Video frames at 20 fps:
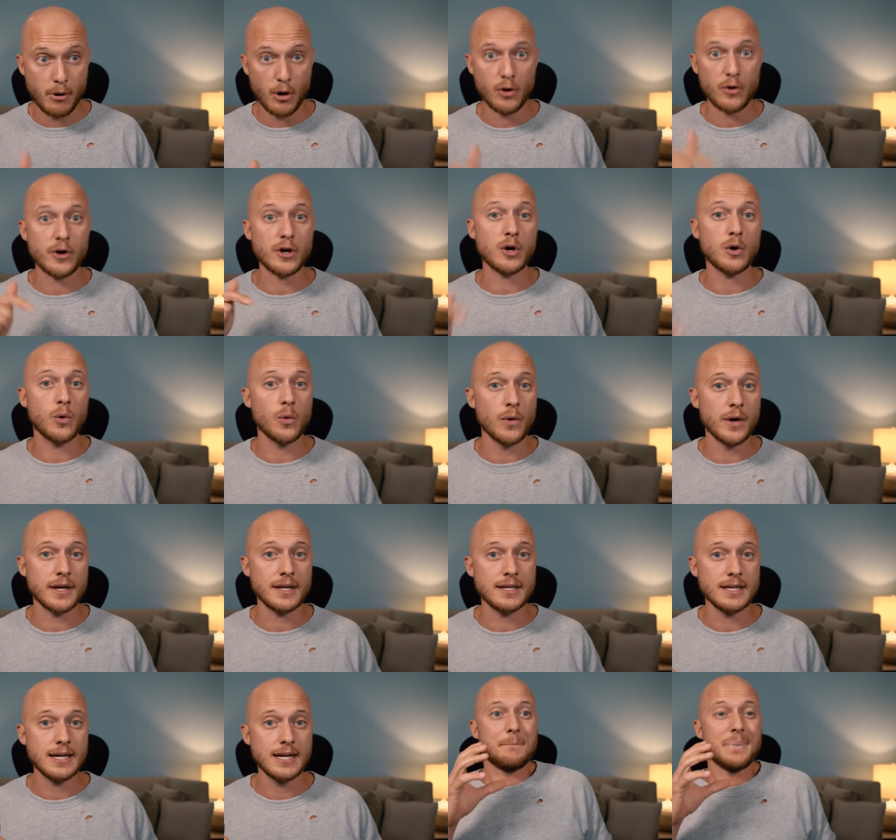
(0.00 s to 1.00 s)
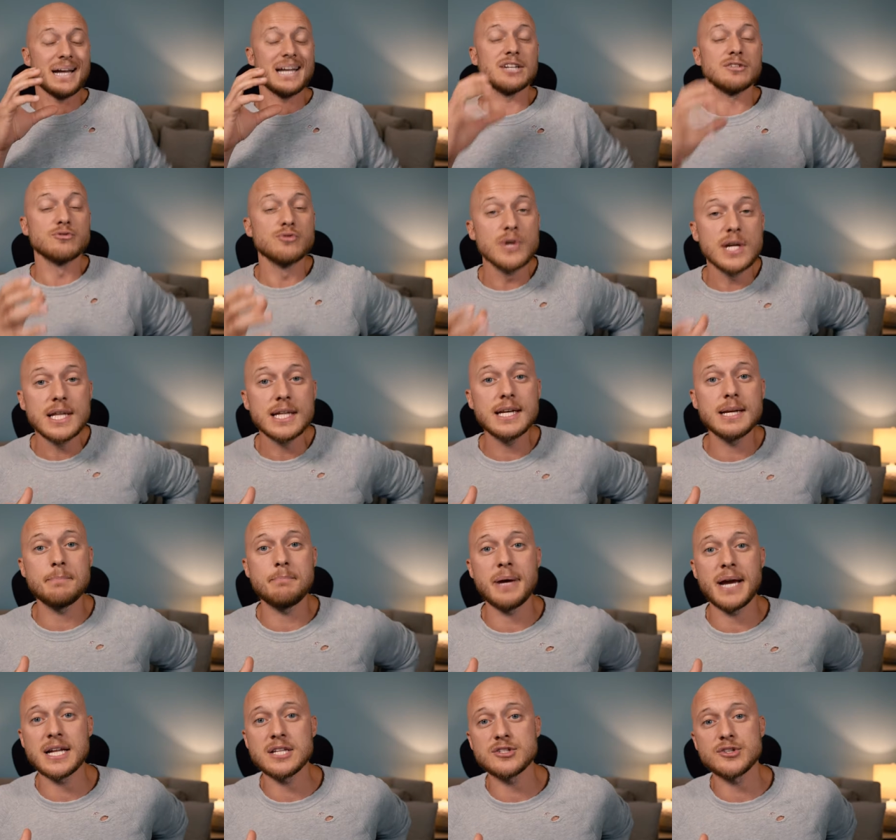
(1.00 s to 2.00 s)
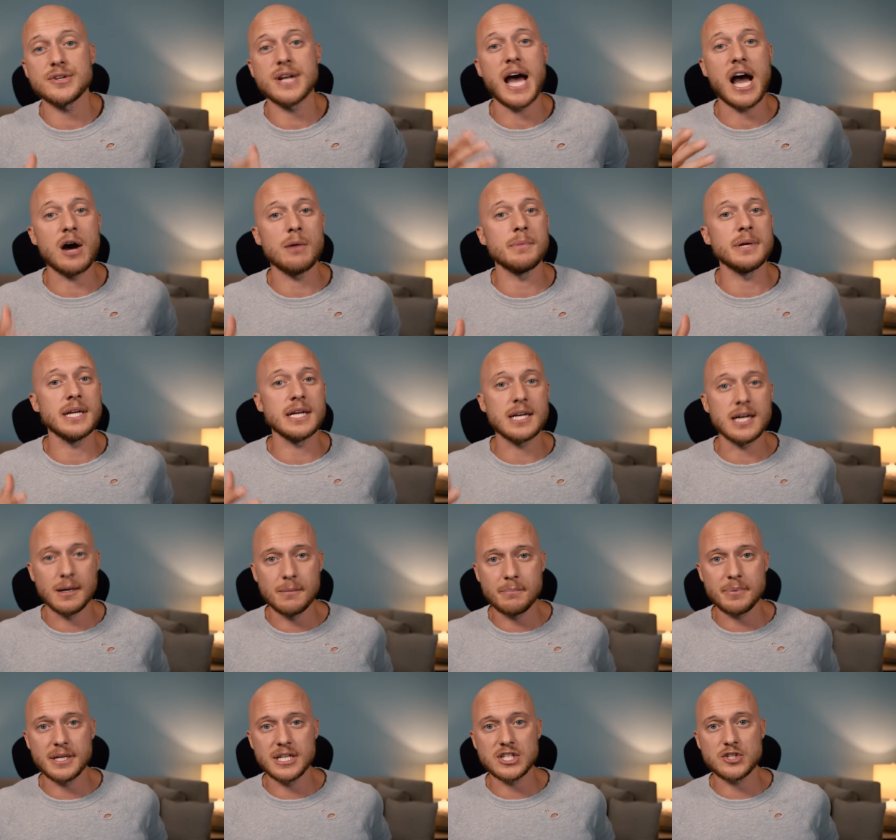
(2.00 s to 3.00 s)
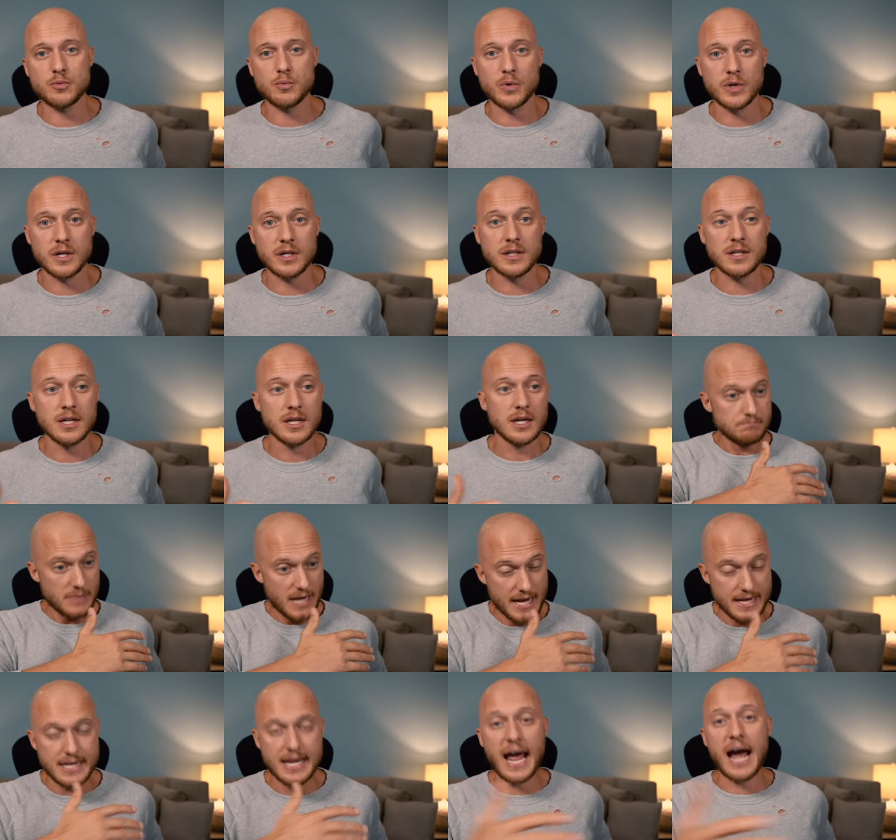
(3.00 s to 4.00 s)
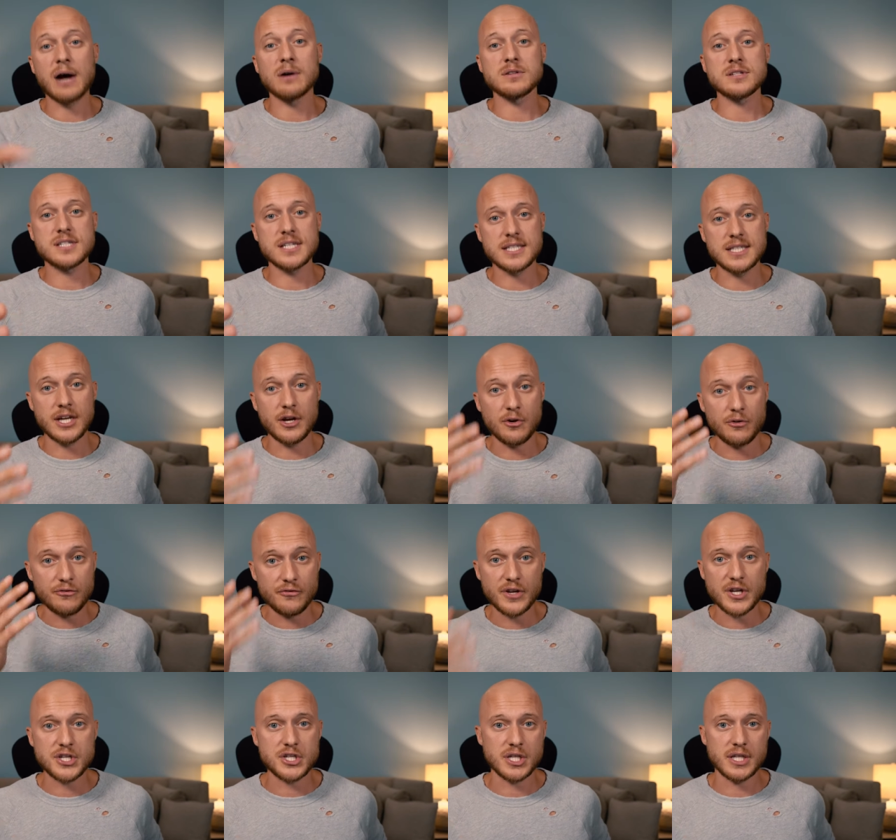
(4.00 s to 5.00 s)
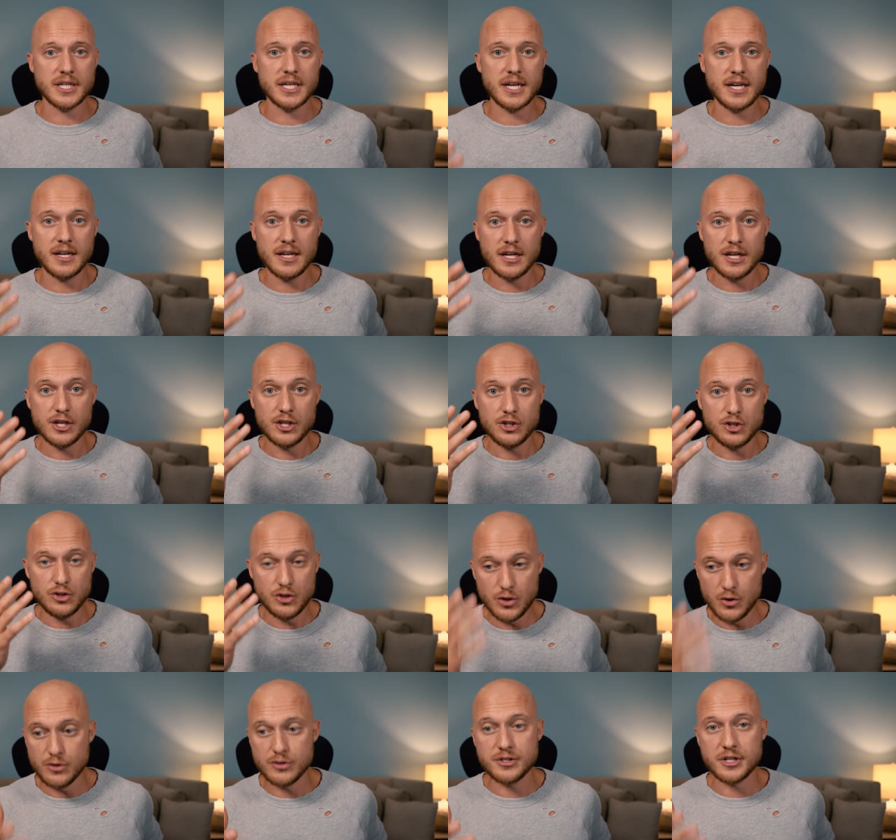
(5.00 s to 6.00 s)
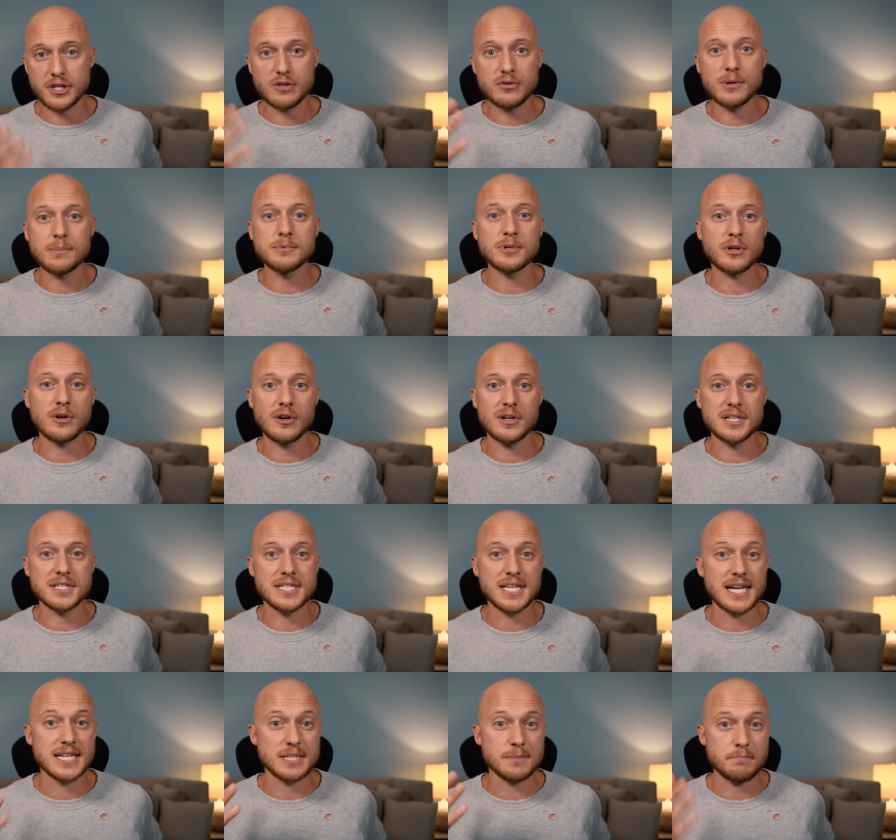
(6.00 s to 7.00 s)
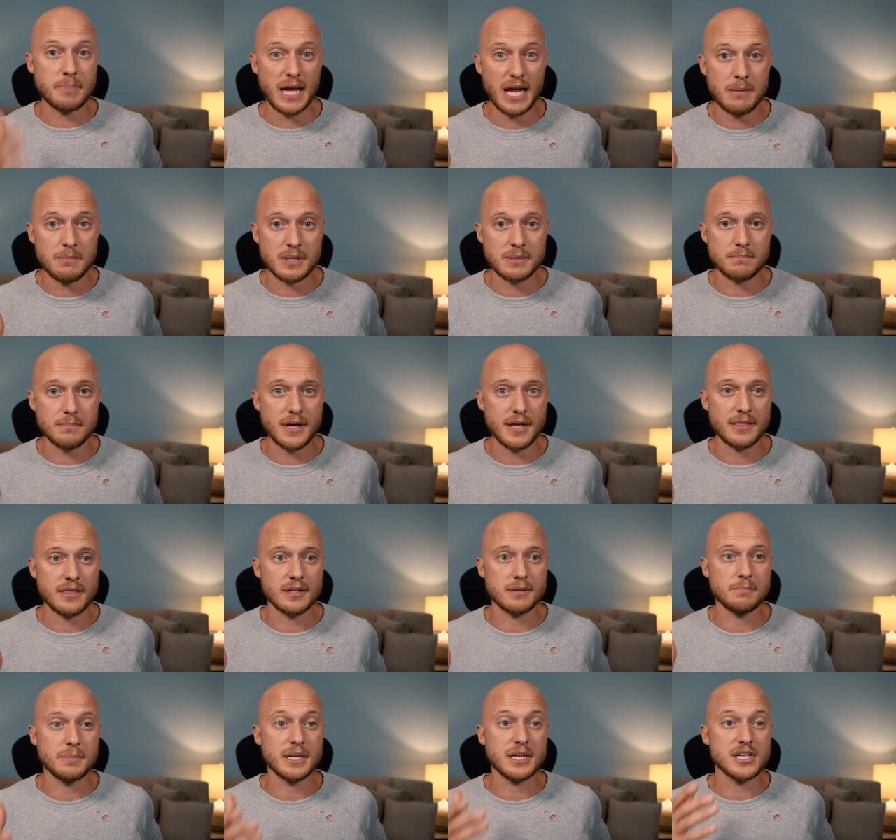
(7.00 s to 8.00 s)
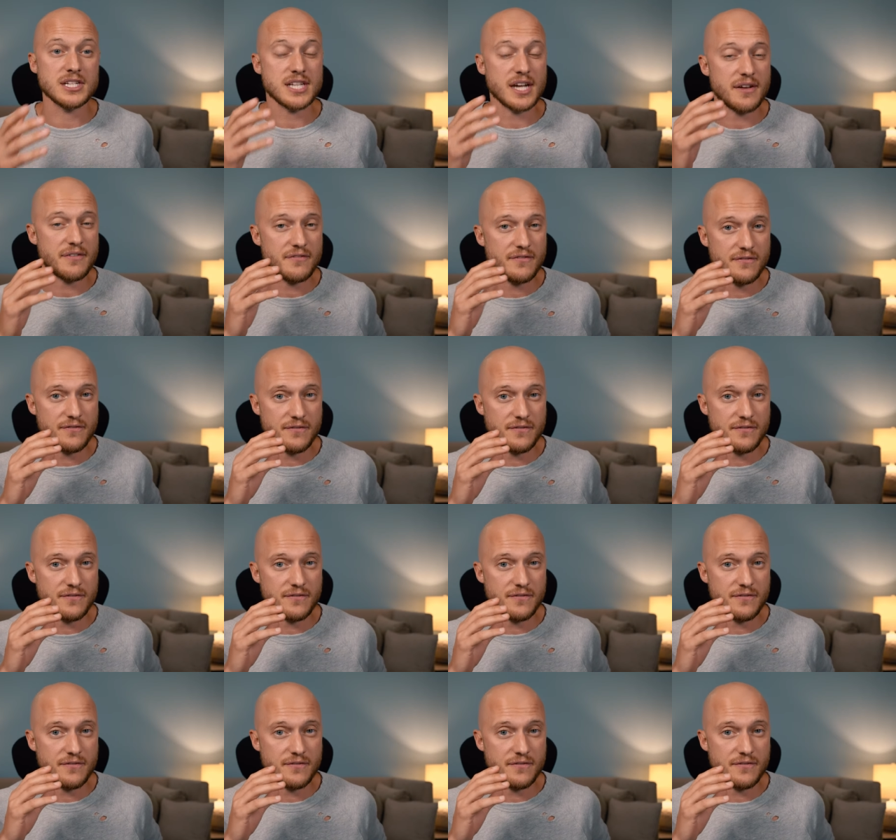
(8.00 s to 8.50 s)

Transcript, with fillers: per coin, but it really depends on how many companies will announce that they're officially using cryptocurrency as a payment method because I